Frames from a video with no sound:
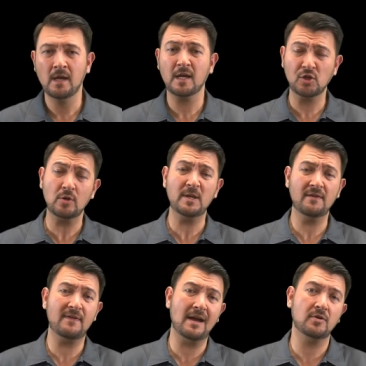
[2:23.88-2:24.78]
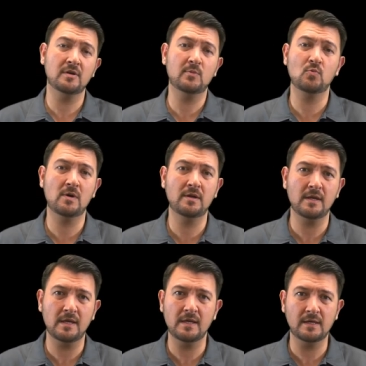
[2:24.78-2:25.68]
Contributing factor number one
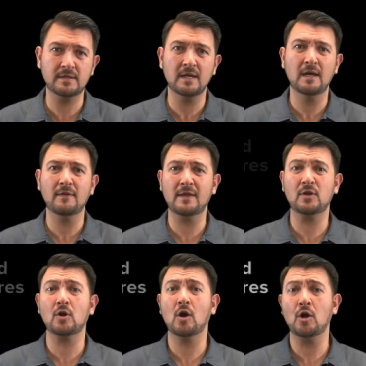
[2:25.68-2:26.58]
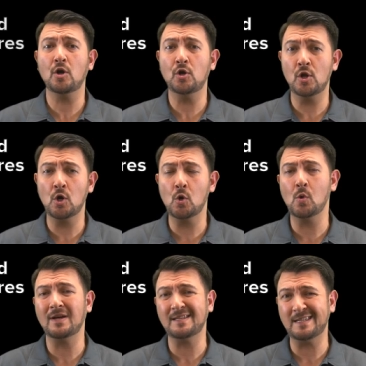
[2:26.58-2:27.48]
is that there are
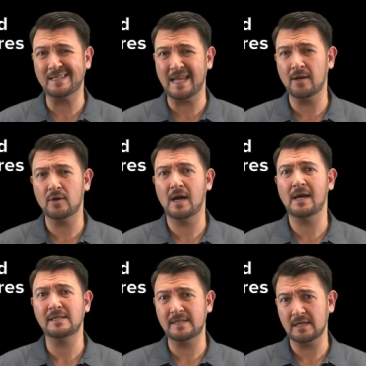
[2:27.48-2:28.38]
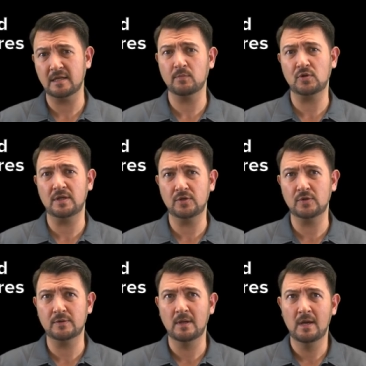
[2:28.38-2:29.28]
no standardized testing
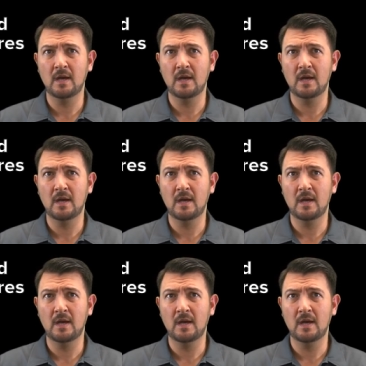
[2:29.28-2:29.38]
procedures.